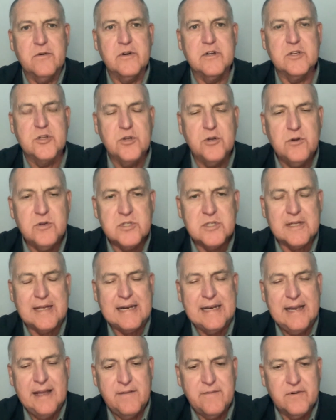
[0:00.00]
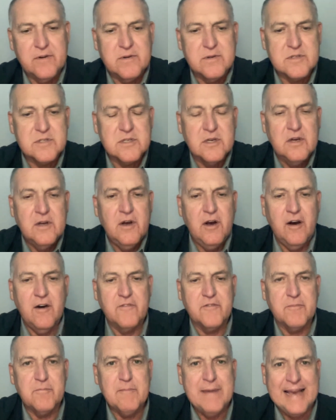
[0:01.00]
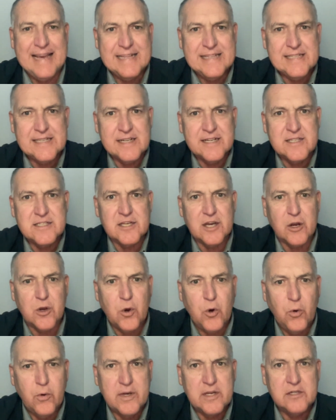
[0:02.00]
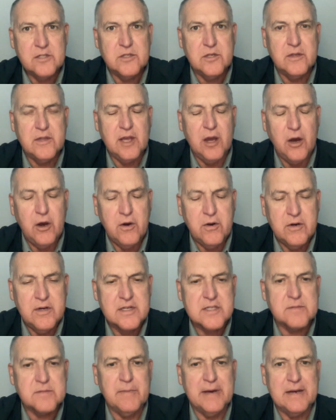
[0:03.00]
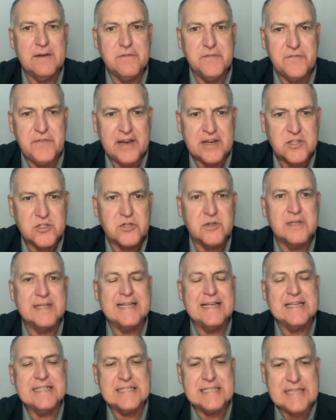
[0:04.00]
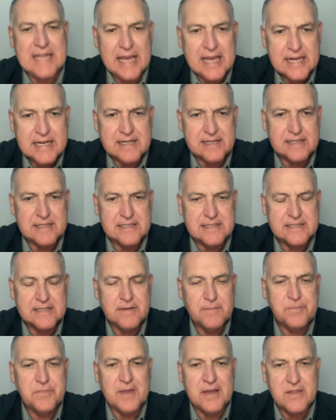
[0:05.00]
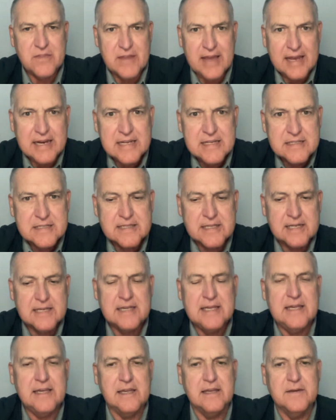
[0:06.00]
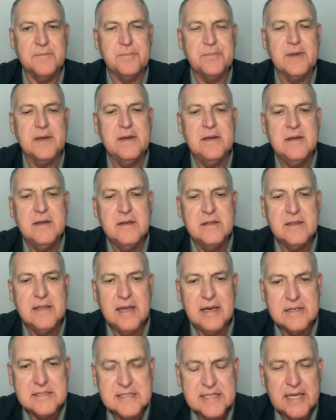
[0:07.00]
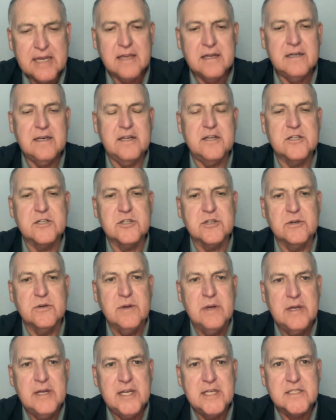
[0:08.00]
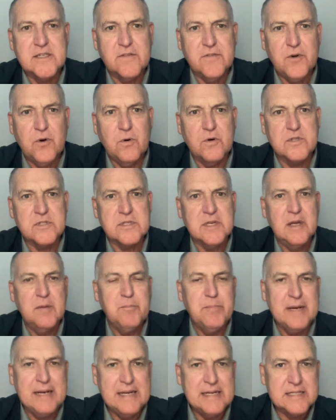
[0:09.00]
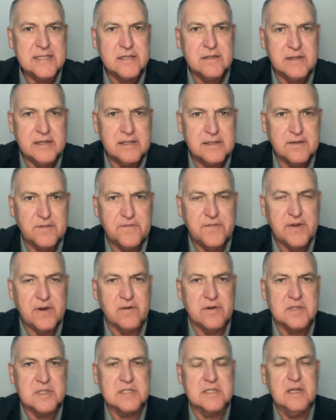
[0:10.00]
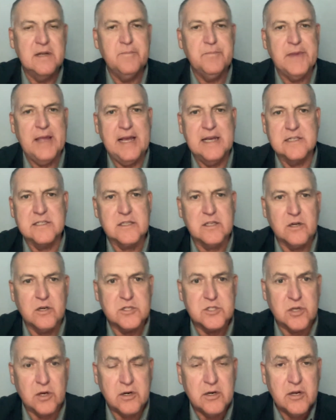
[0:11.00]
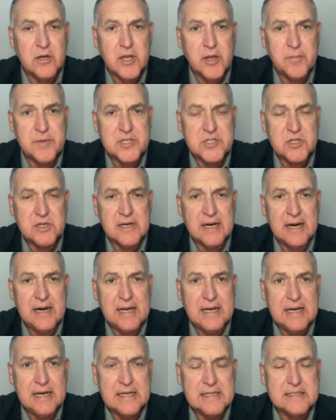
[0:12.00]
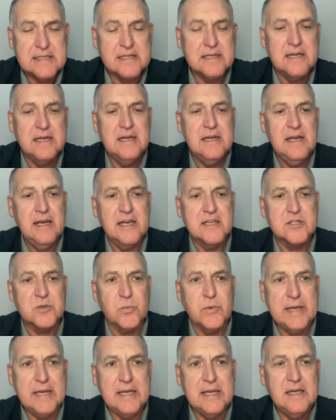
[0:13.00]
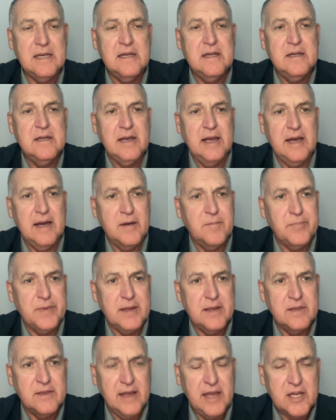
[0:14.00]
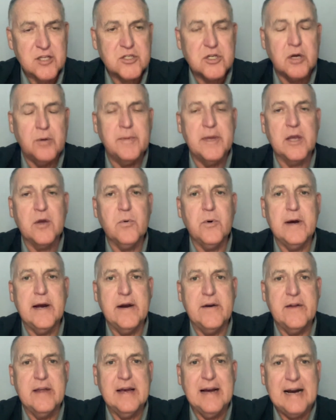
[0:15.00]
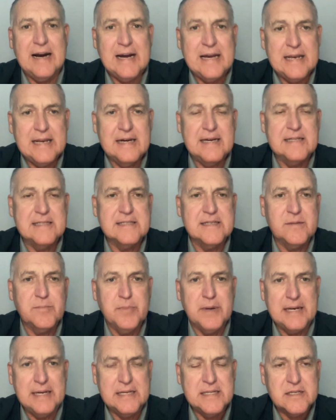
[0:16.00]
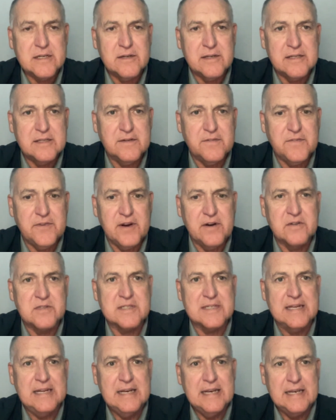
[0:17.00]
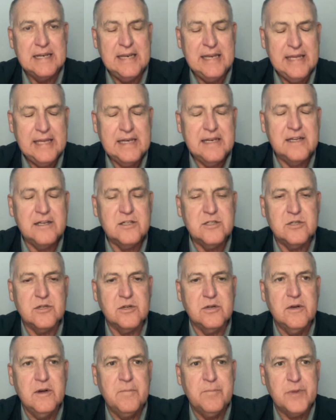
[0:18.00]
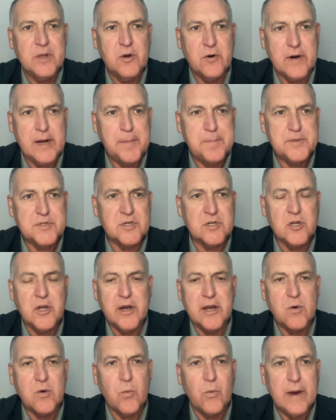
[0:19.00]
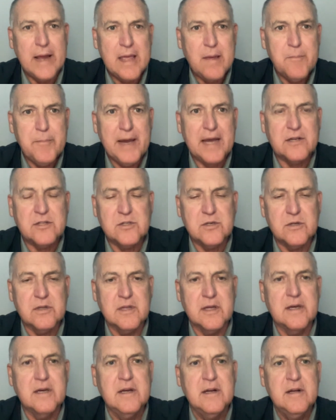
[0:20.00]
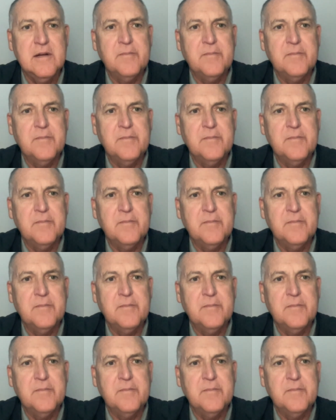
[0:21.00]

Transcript: reduced levels of maintenance according to the owner's manufacturing standards. That is the key. The second issue is, of course, political interference. As the Zondo Commission highlighted, as we in the Eskom inquiry highlighted, political interference leading to corruption going way back to the